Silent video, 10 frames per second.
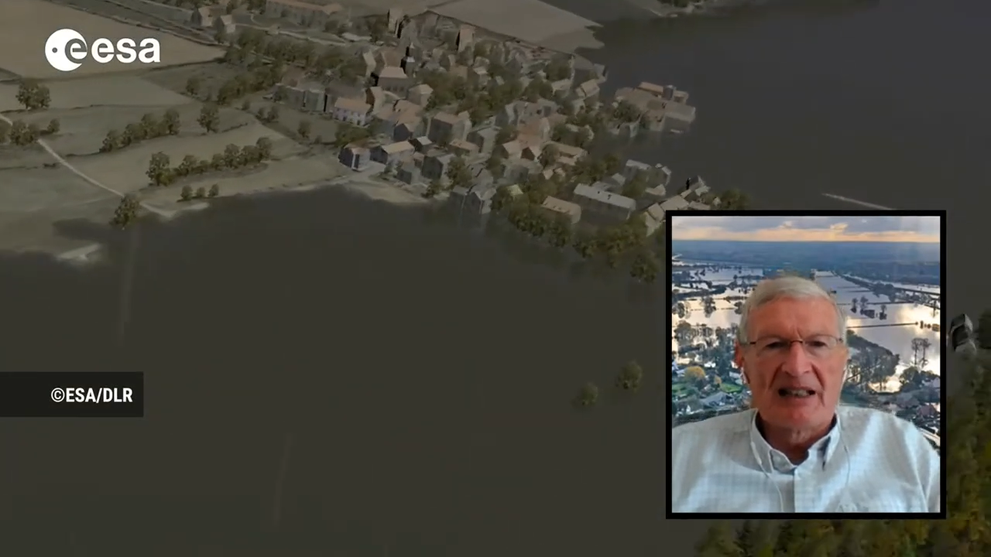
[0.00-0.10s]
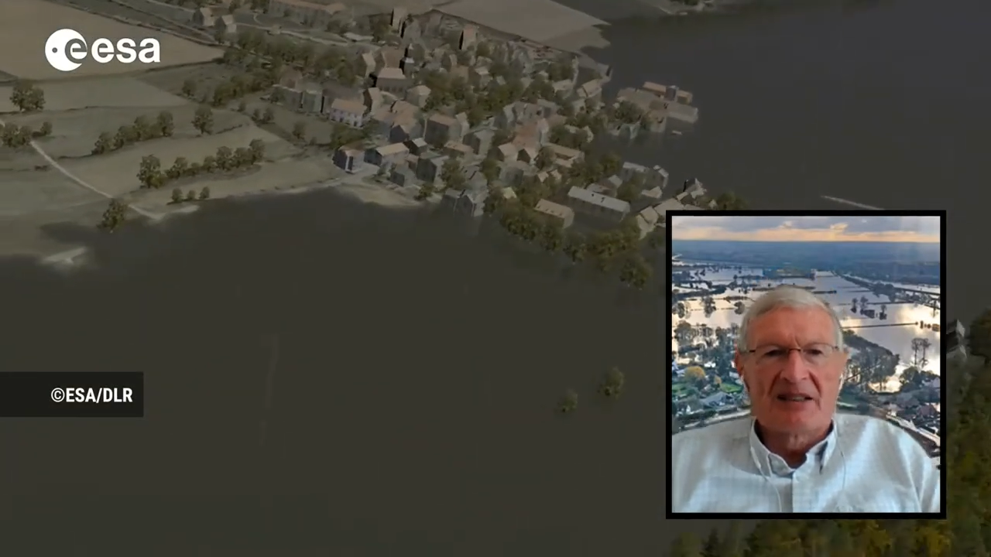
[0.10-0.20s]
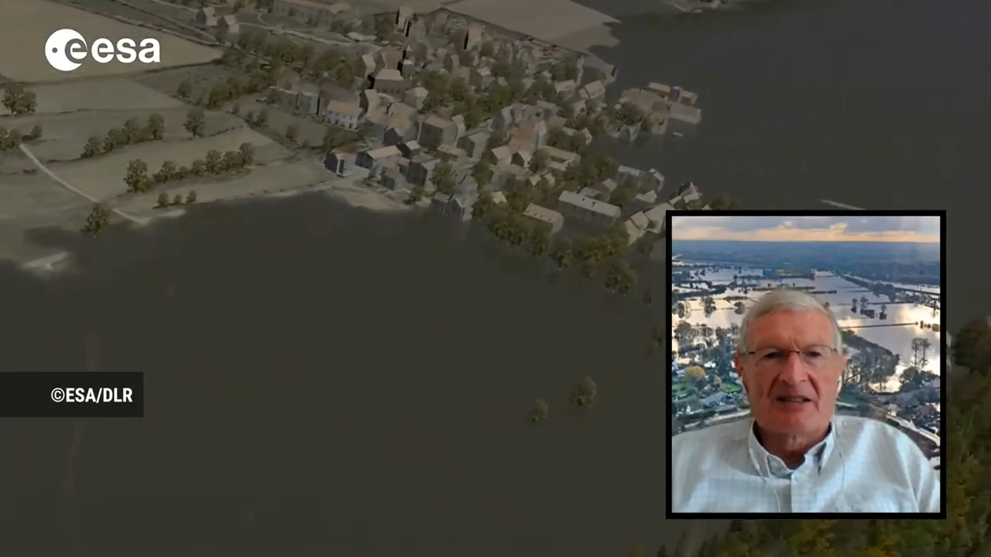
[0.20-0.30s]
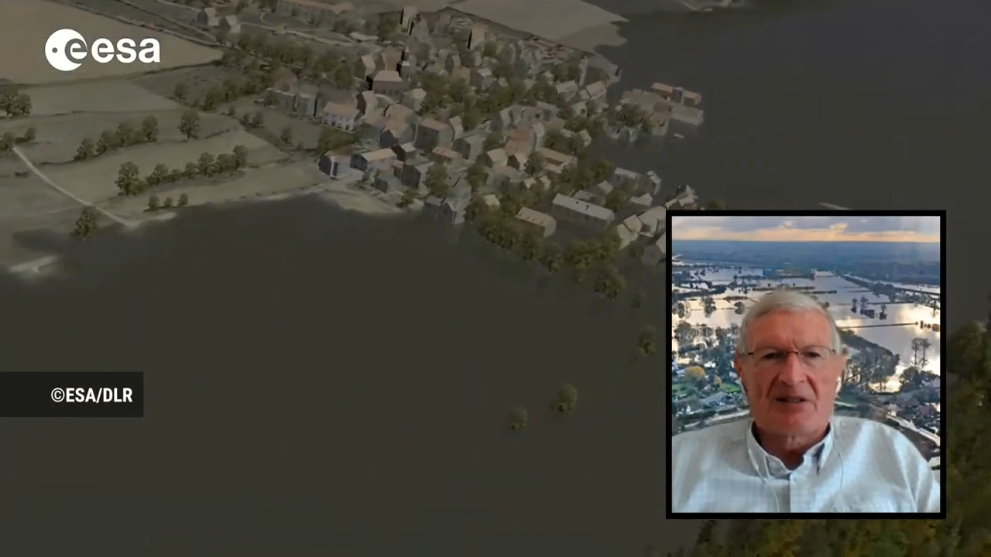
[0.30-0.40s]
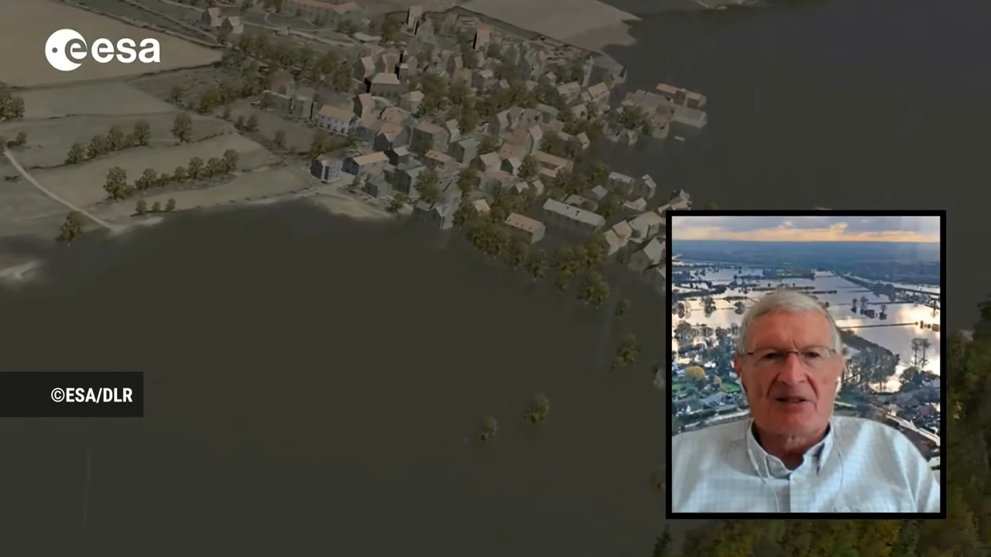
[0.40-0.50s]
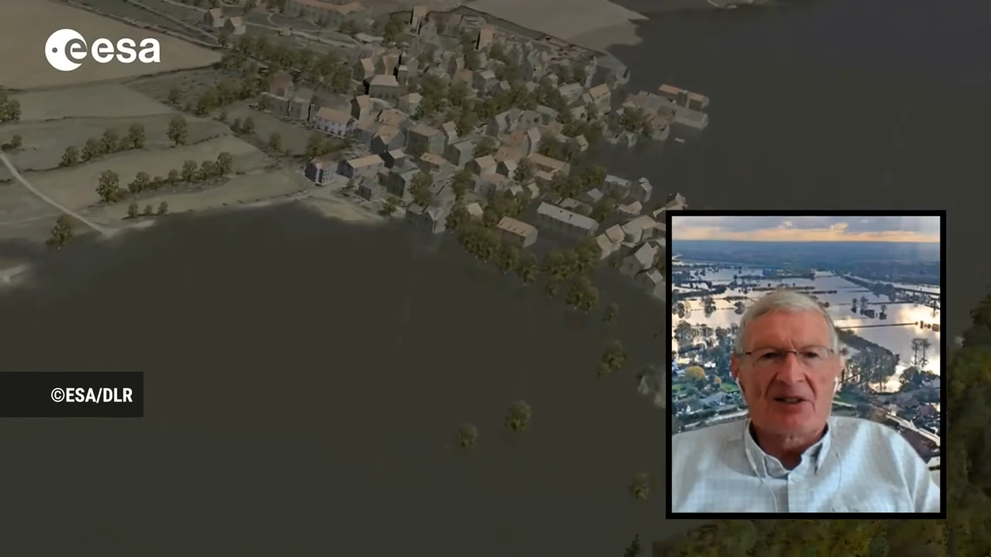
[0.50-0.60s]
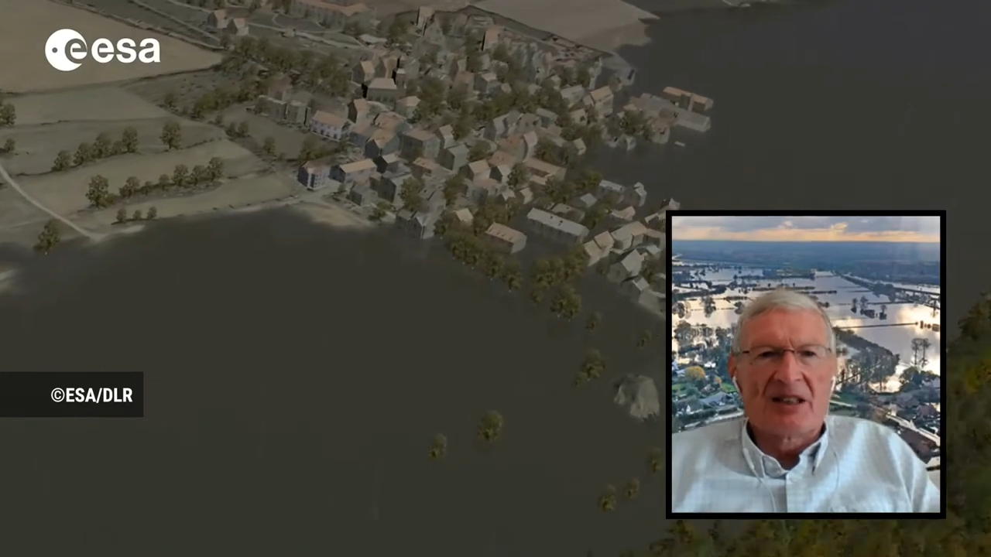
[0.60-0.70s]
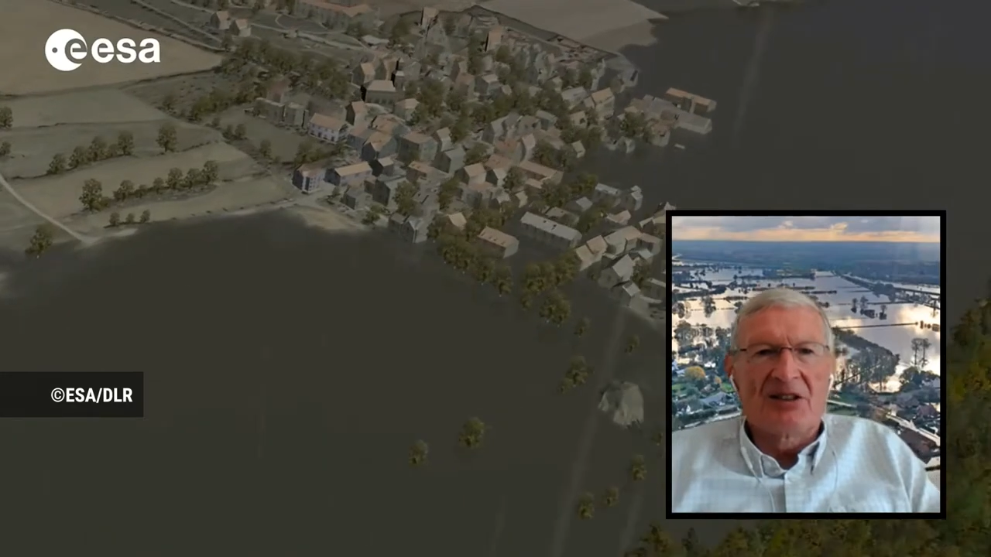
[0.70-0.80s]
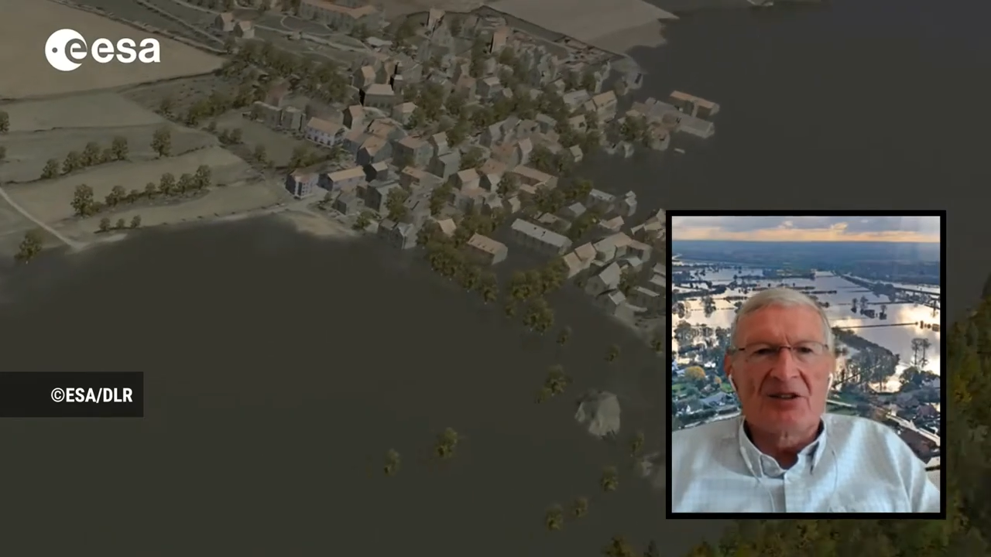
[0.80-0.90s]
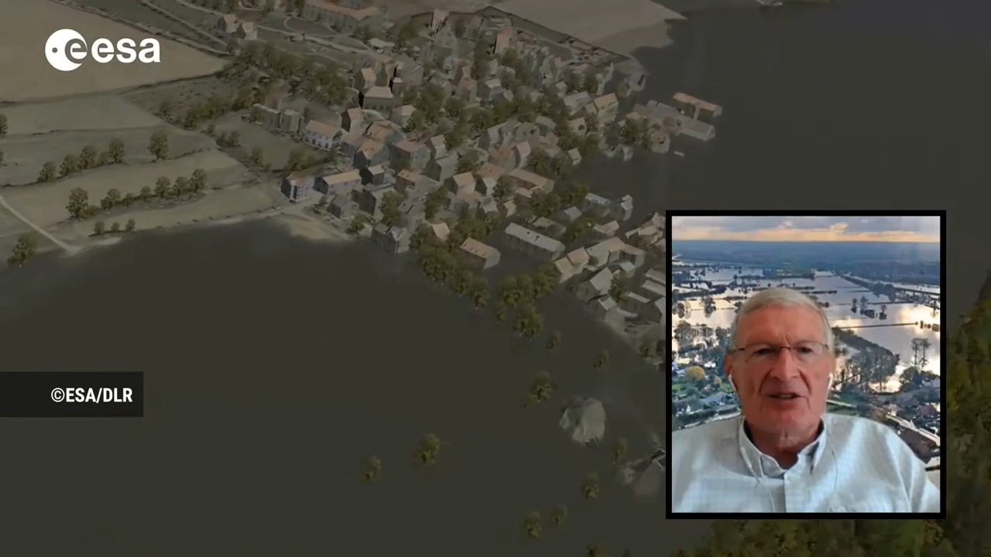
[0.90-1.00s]
can't
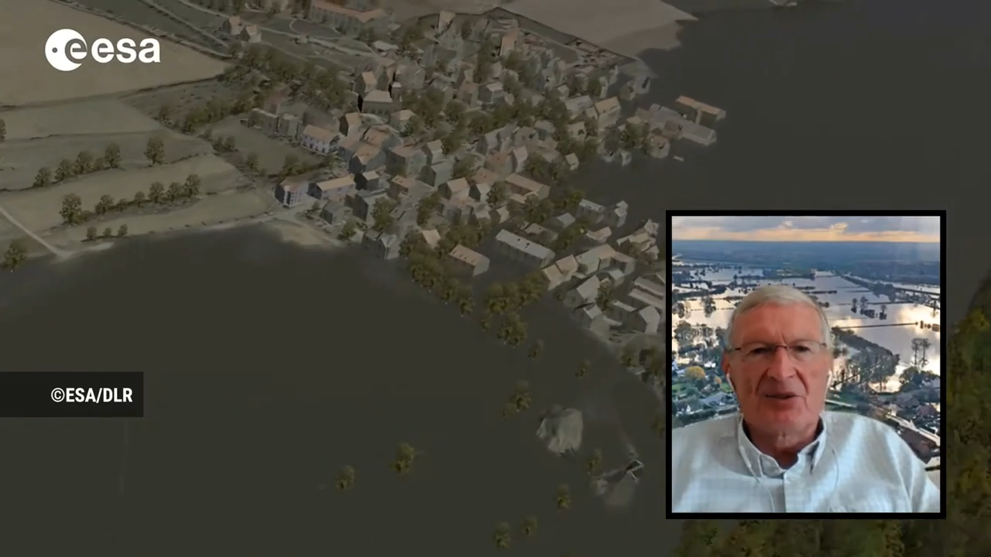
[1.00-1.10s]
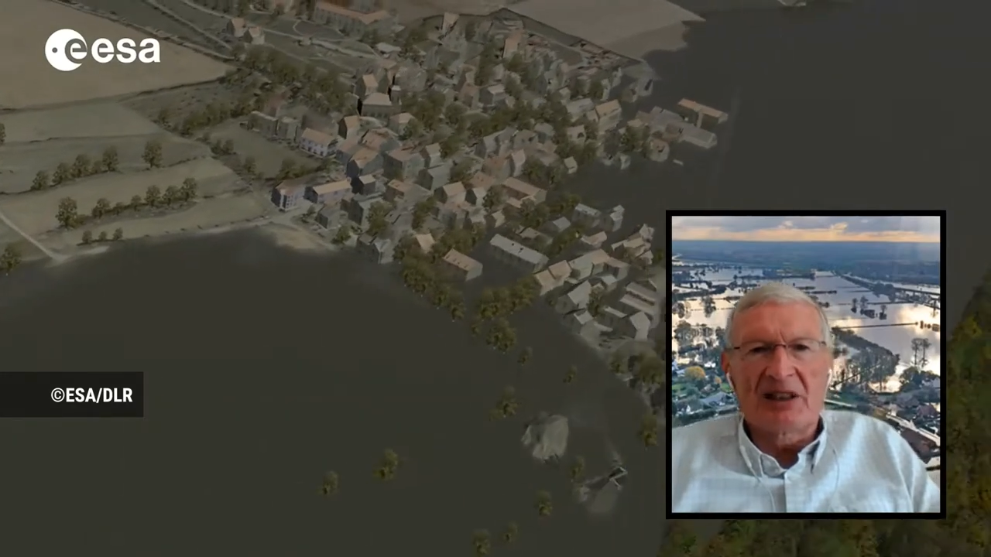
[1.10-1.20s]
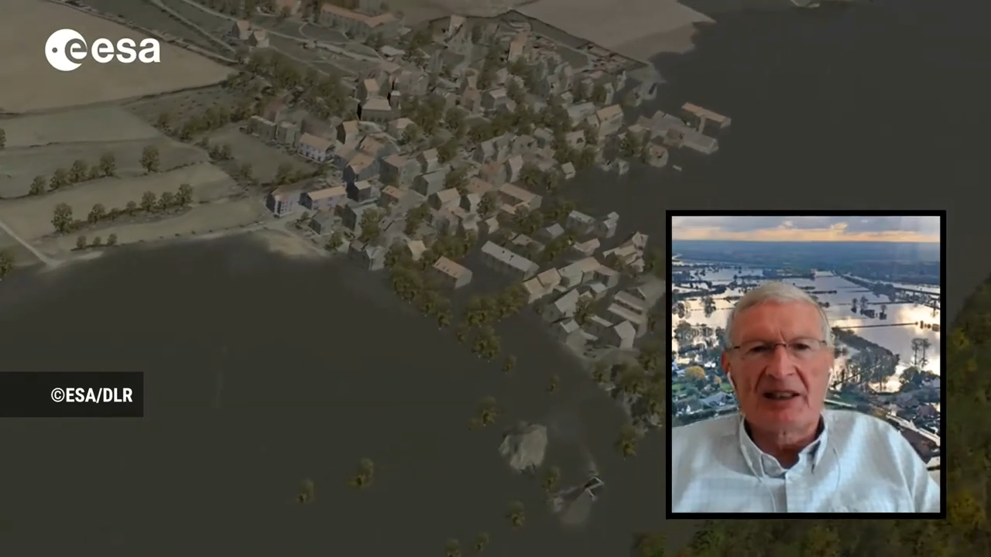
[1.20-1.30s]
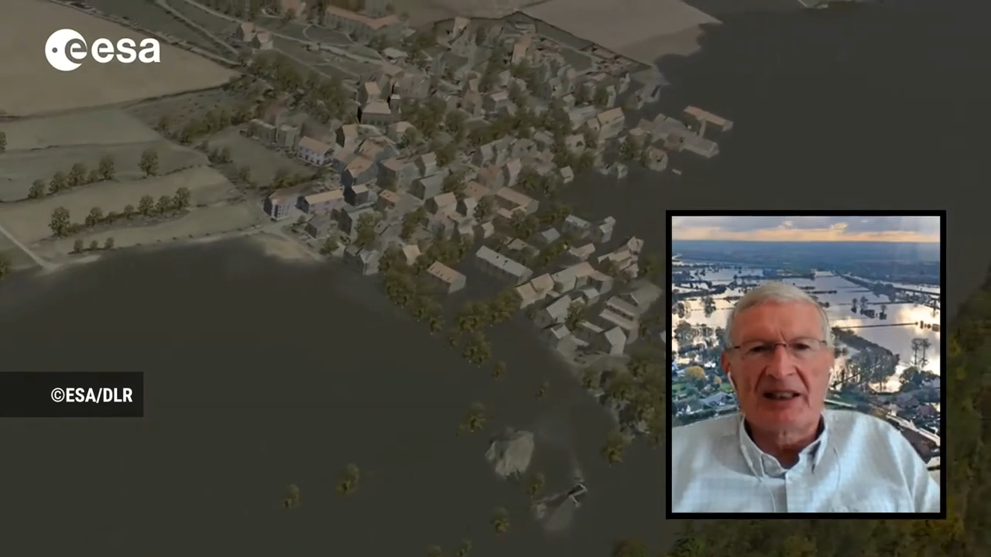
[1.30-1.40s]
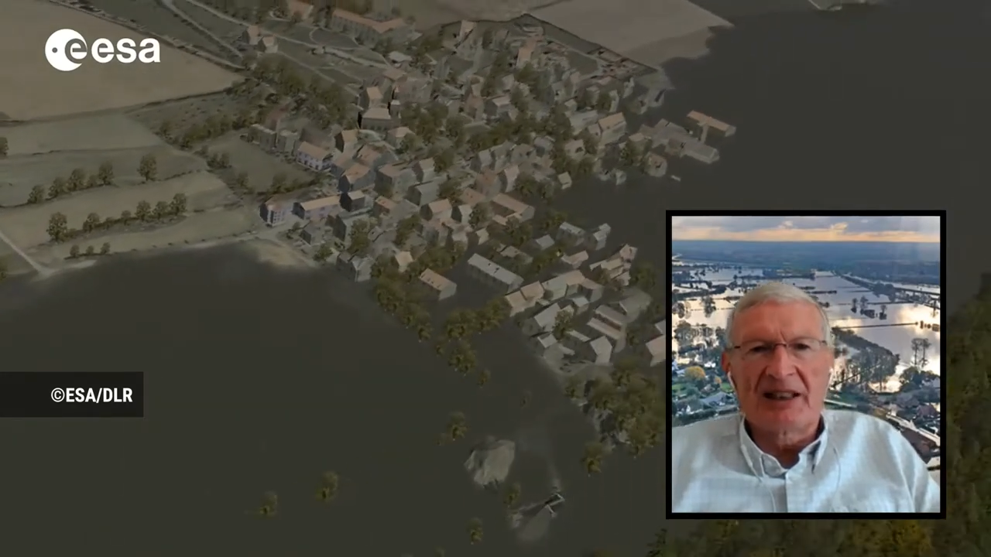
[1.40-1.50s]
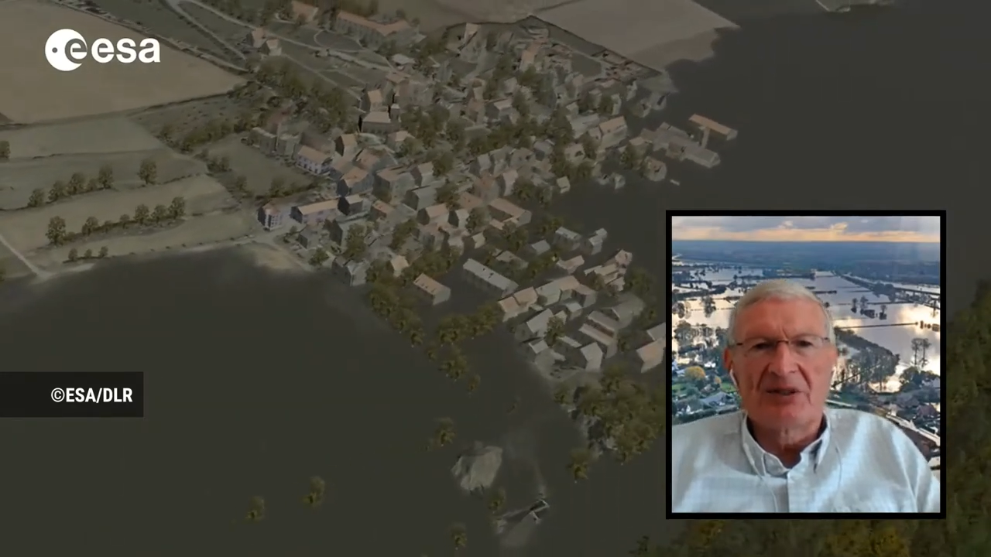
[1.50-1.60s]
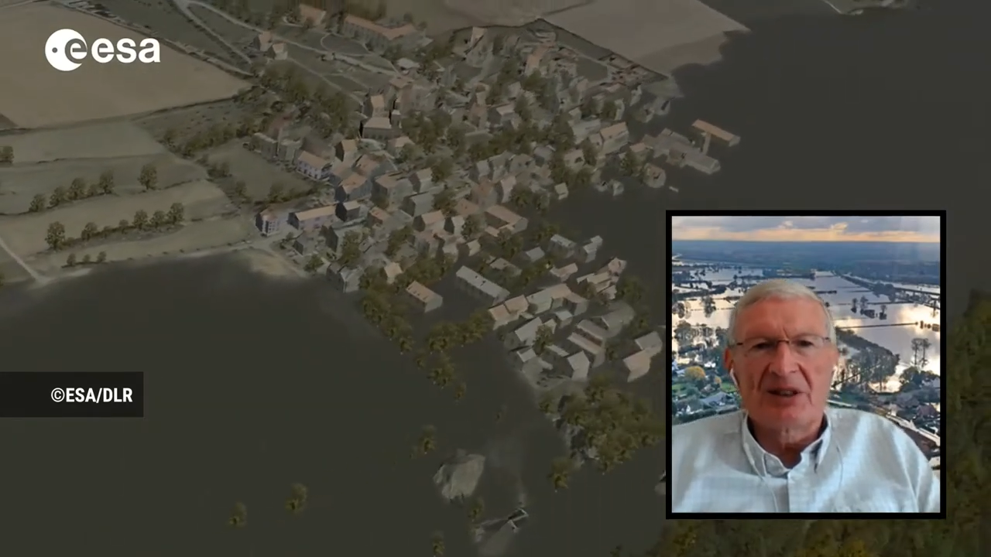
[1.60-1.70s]
see through the cloud